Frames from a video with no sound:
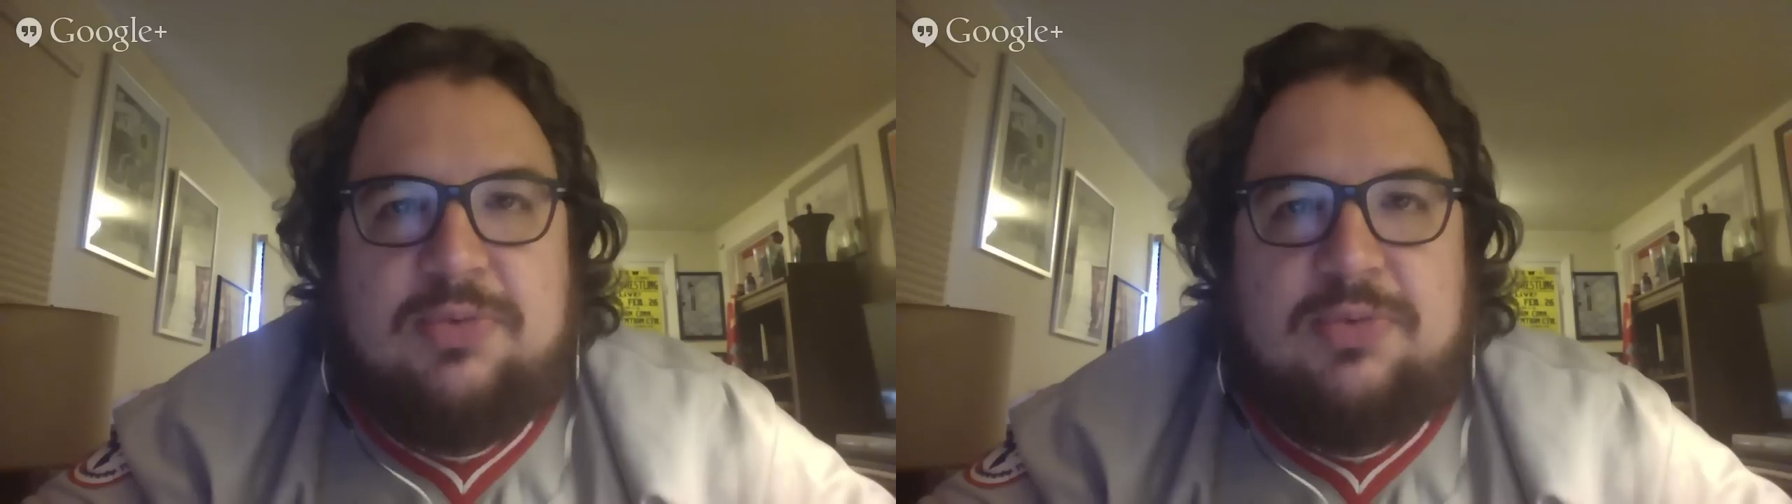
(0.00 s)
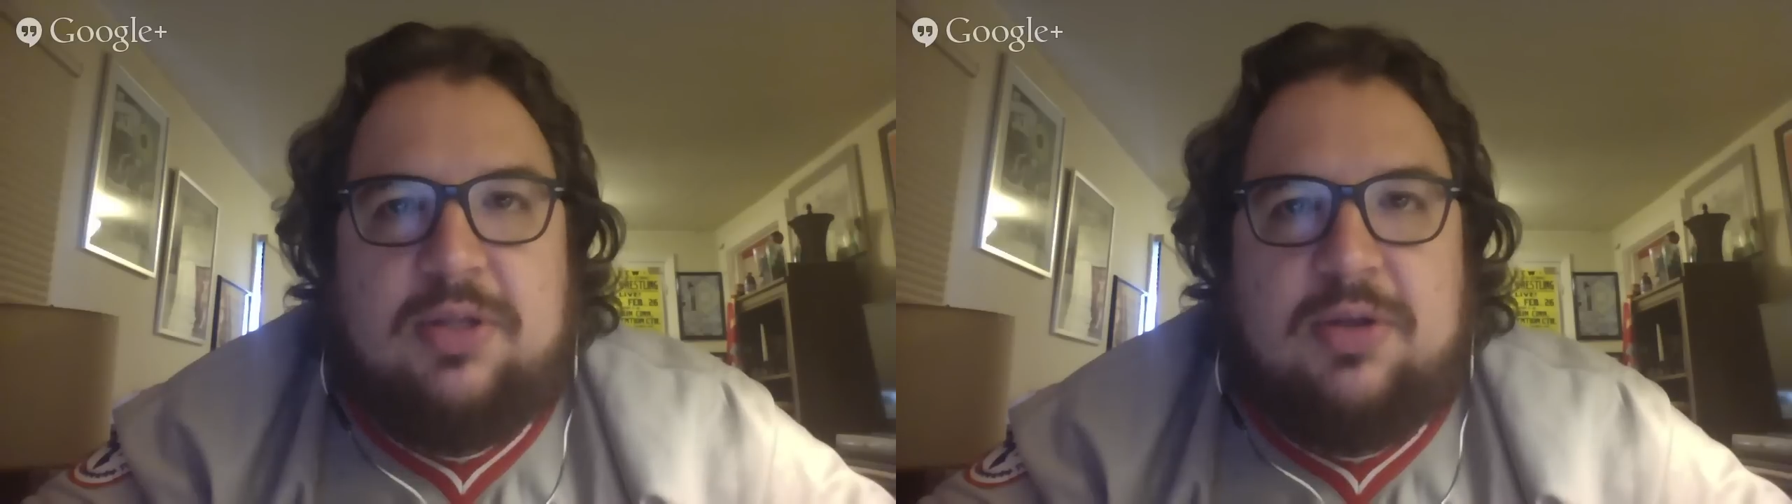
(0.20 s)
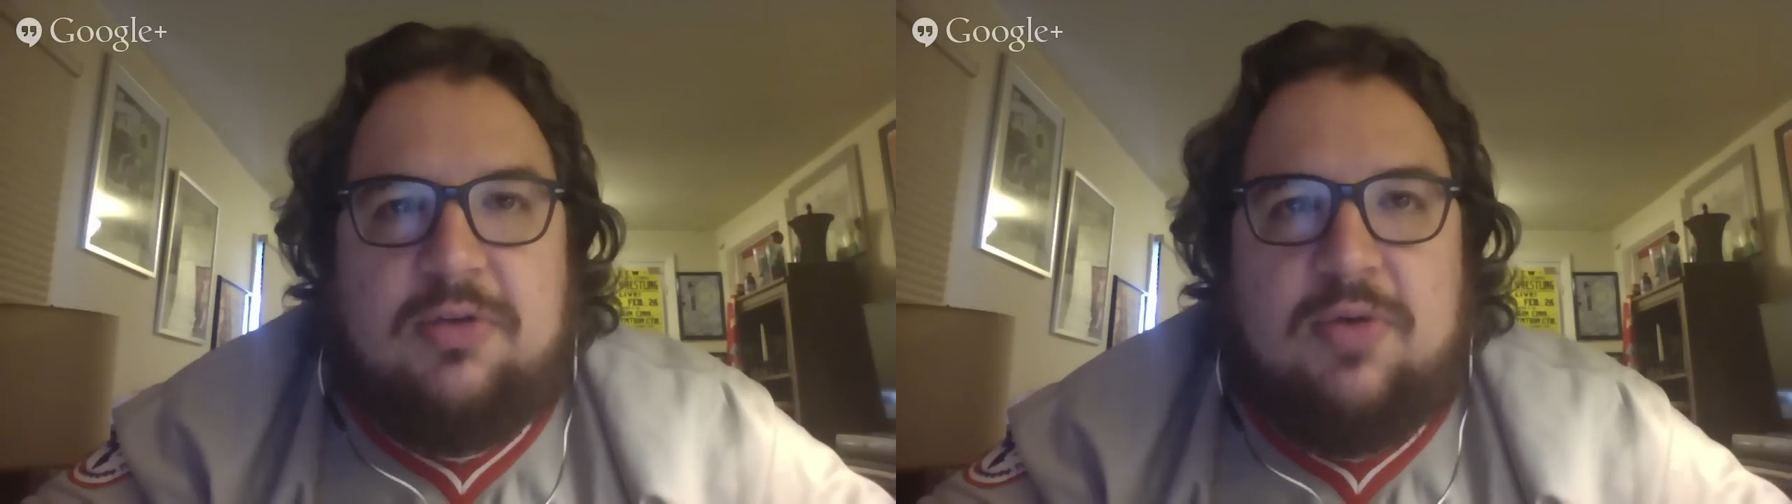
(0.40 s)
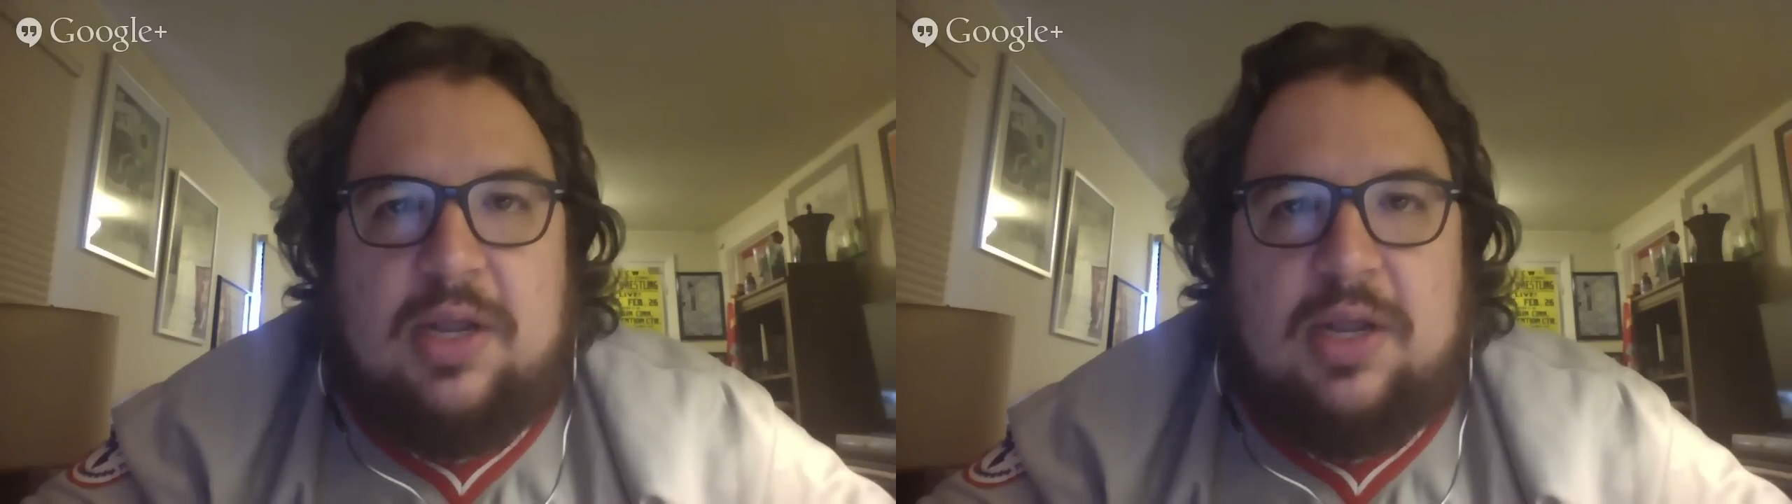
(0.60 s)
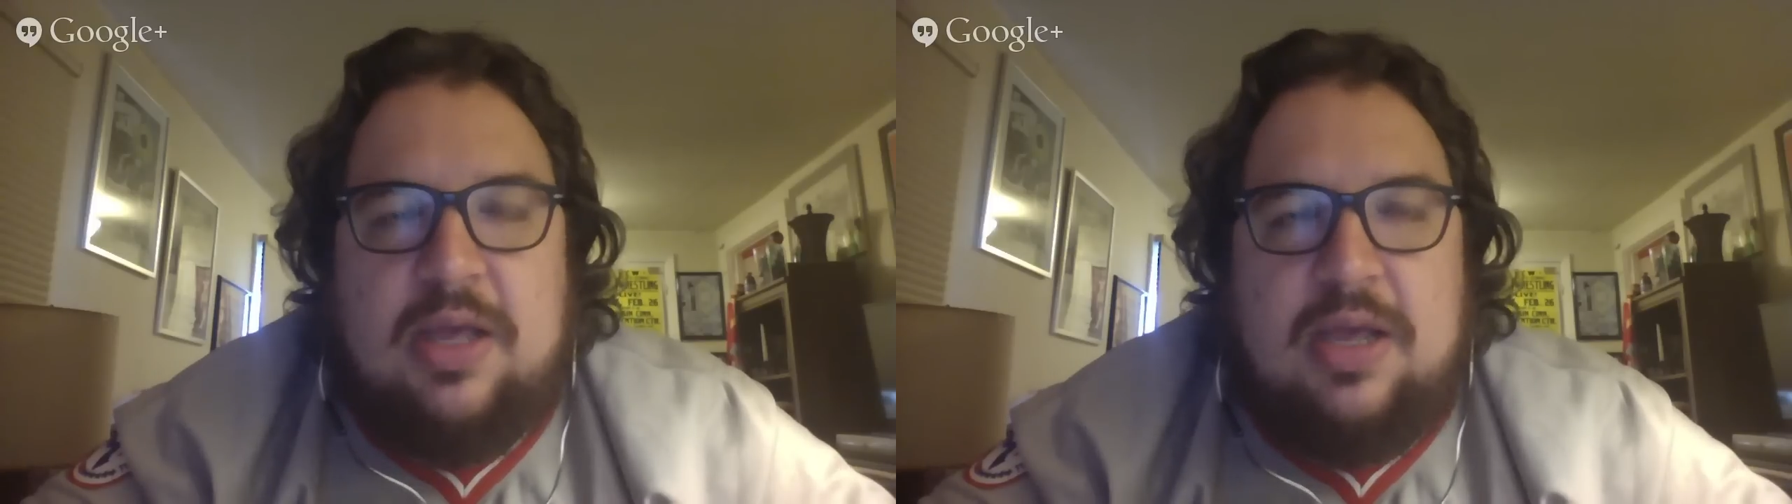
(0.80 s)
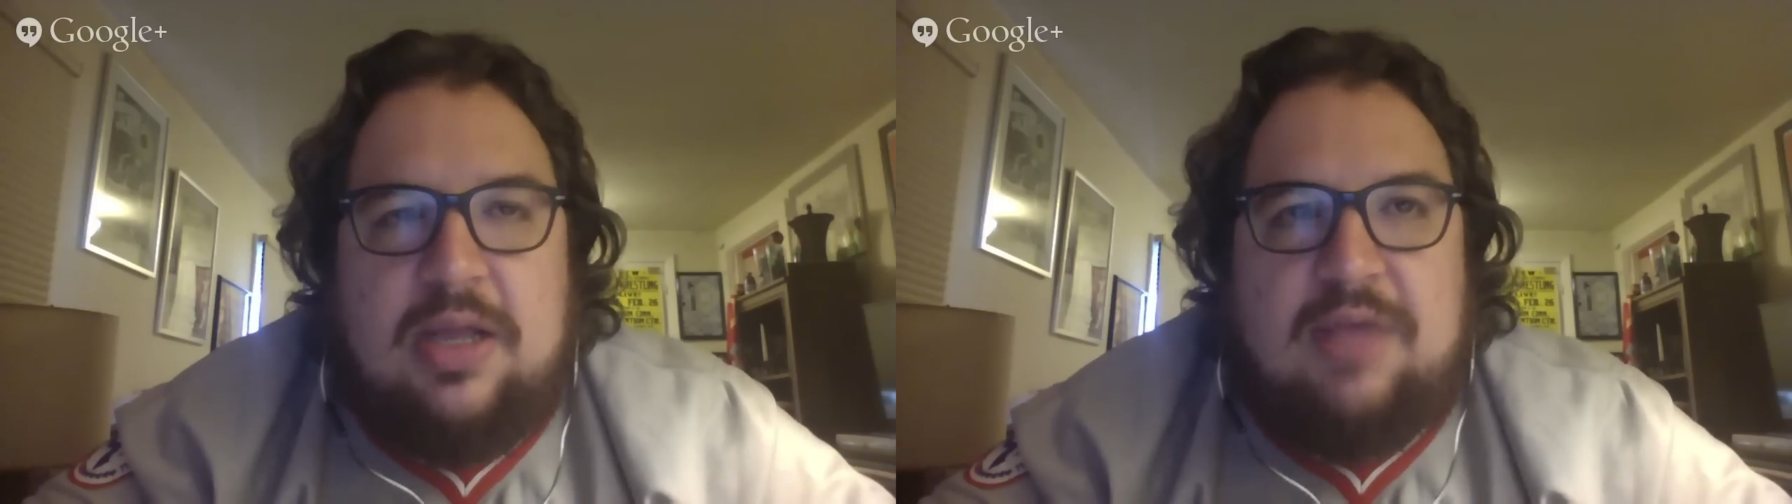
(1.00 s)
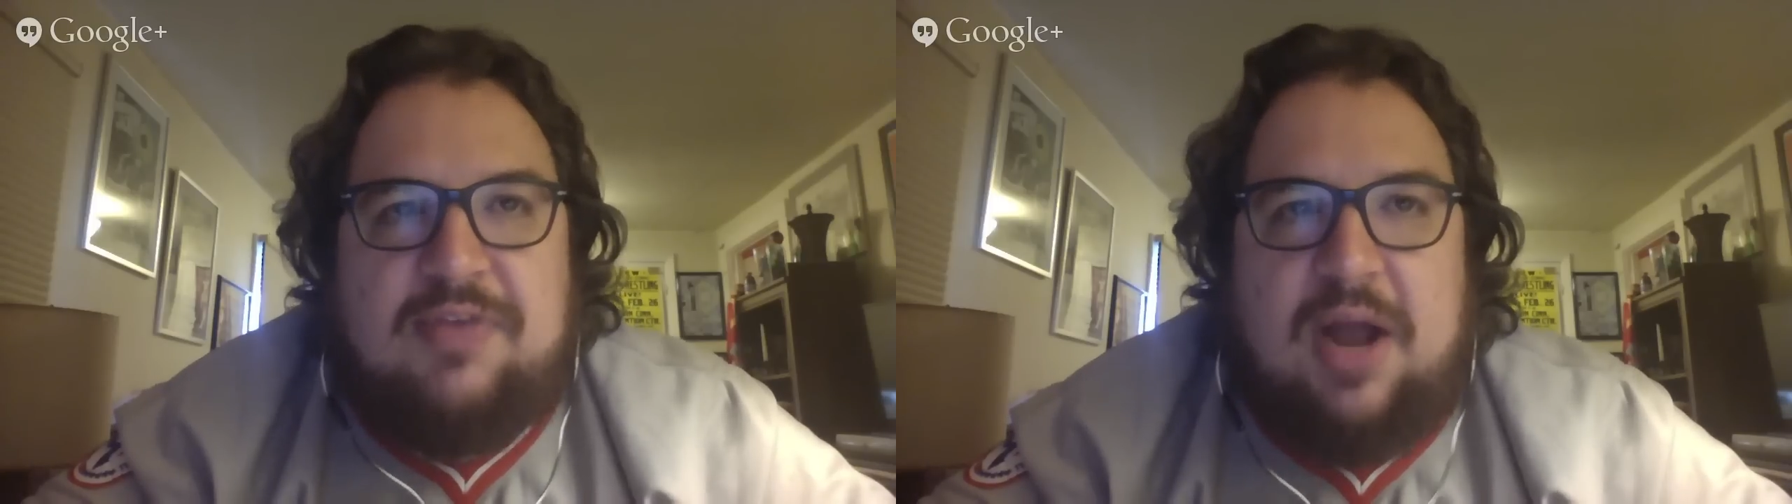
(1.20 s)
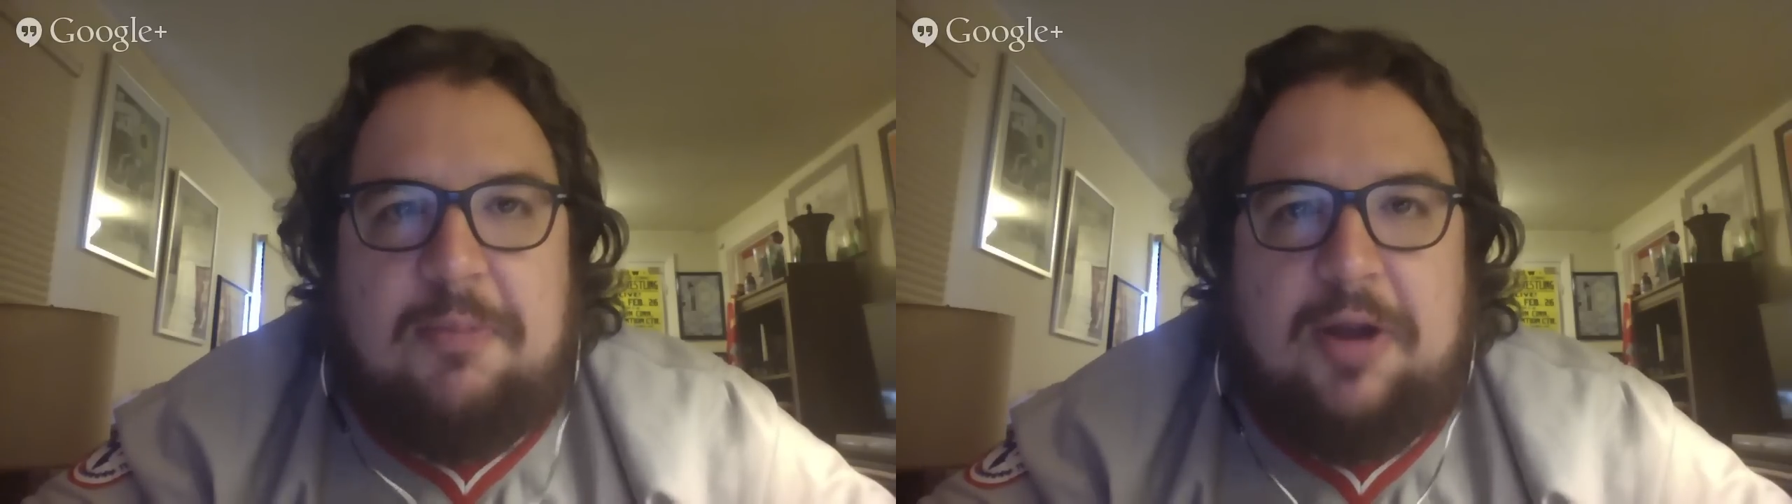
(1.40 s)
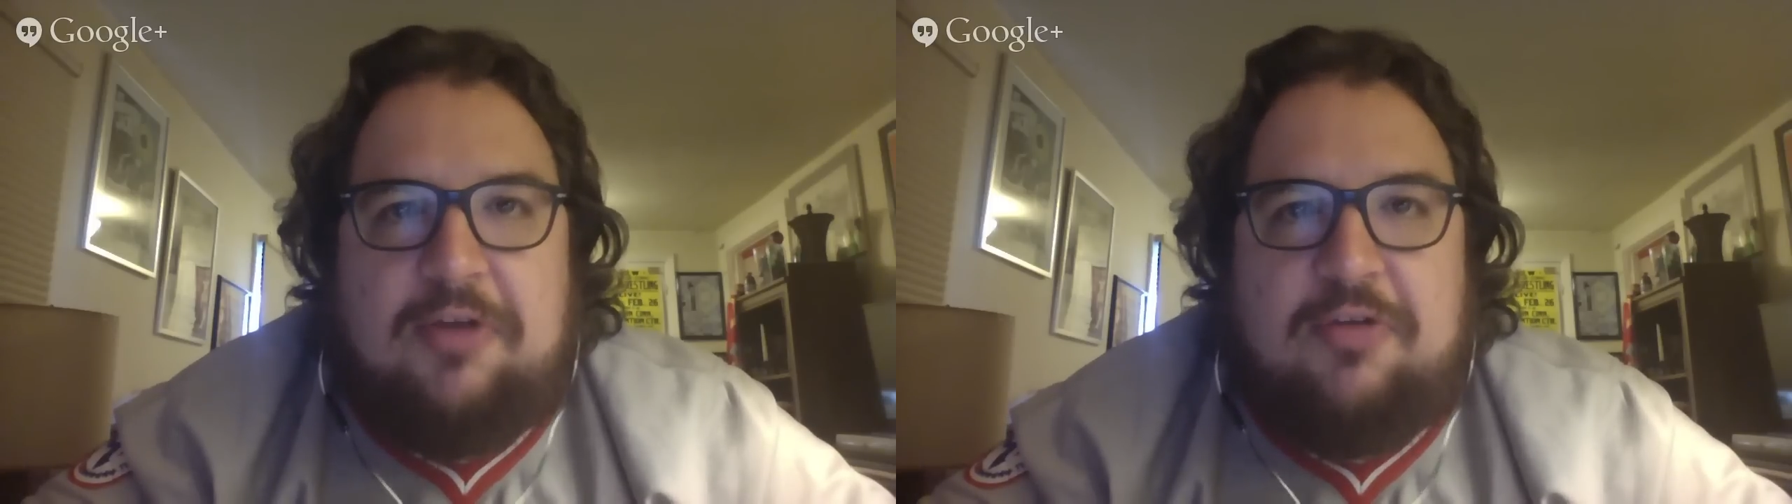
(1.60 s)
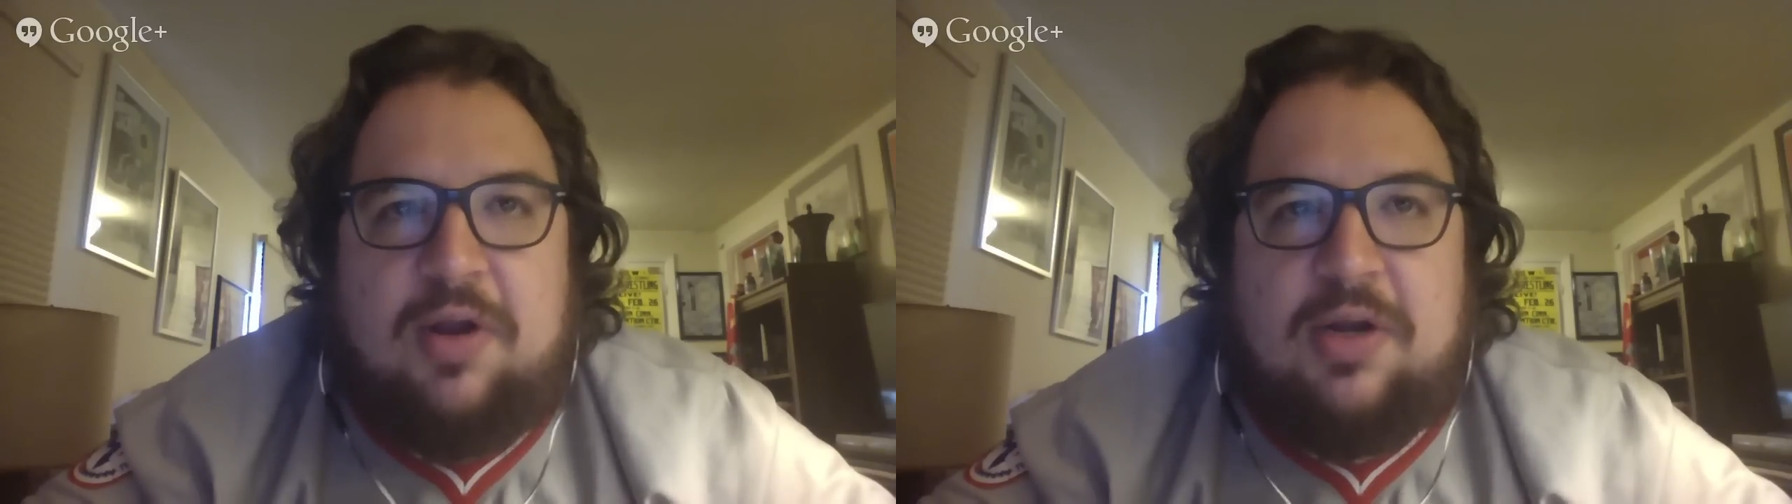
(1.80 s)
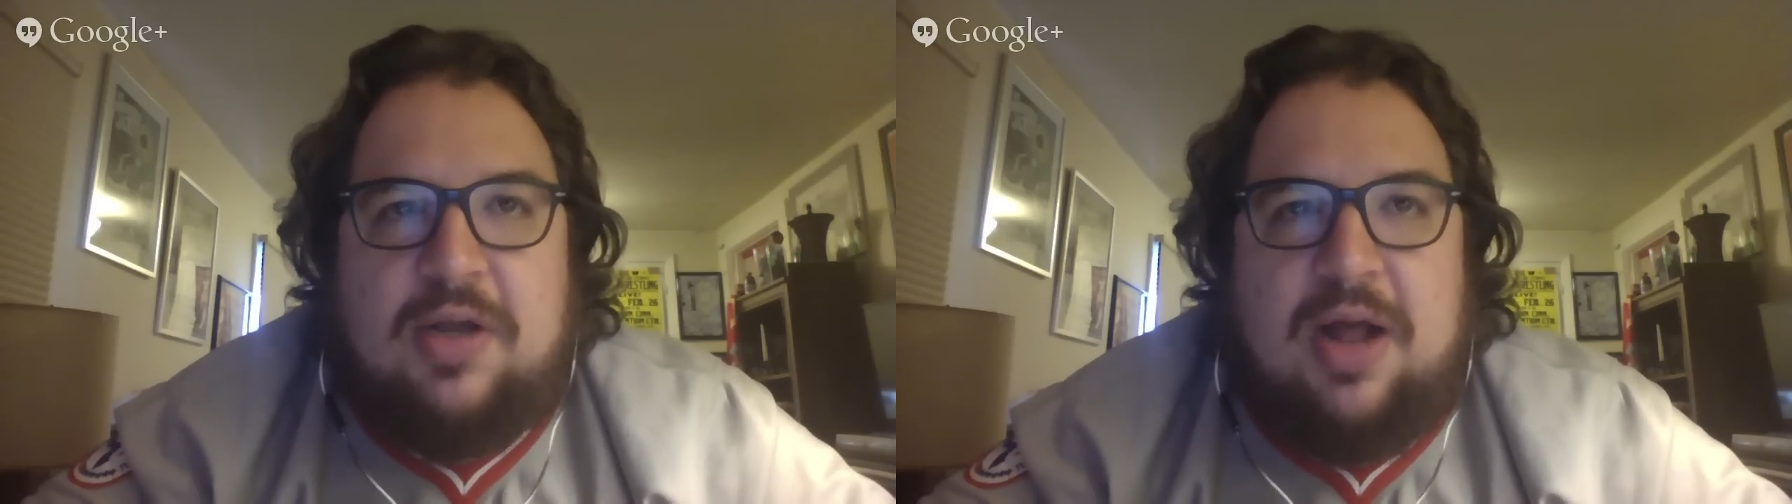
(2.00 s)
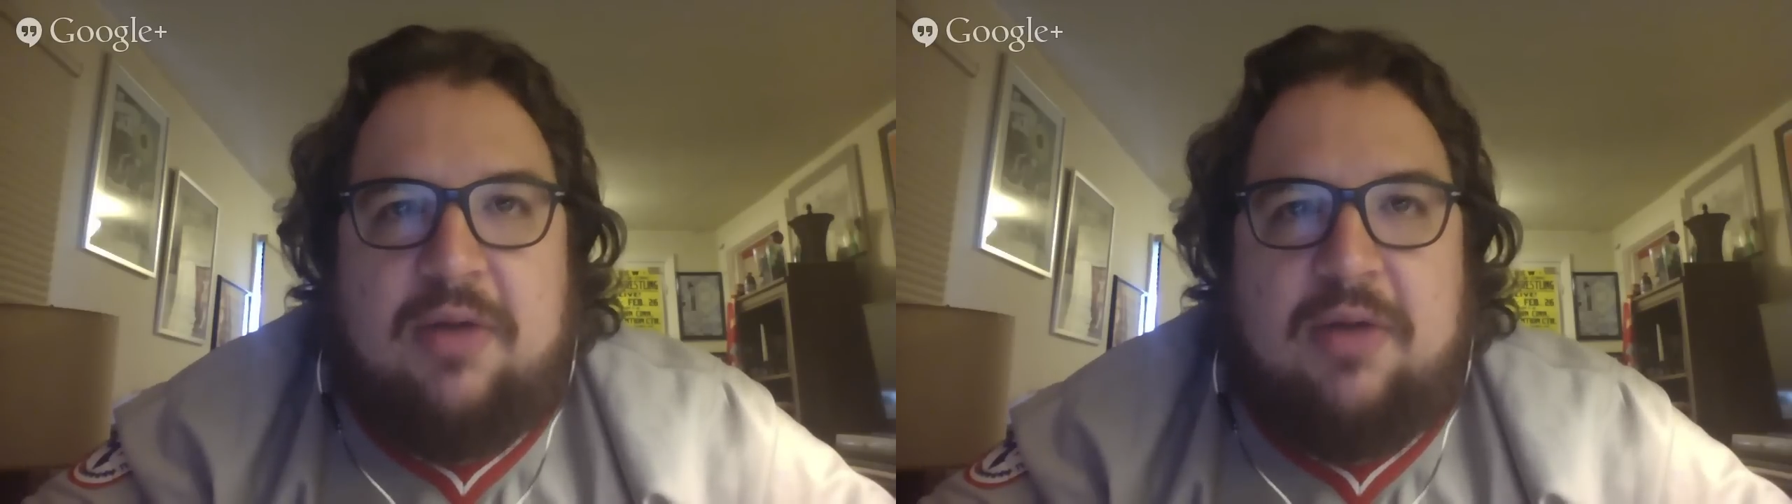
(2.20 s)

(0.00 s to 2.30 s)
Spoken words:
what they're doing. They've got a bread truck now.